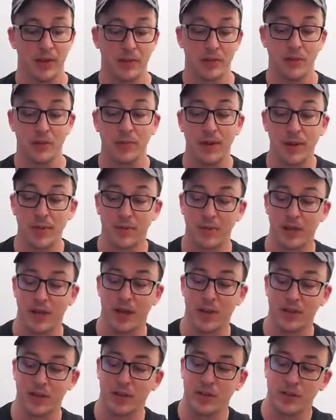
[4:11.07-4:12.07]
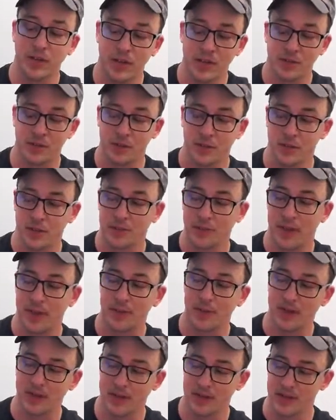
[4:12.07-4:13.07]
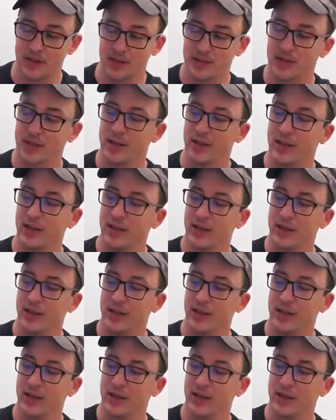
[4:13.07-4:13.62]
SwitchMap, the other use case for SwitchMap is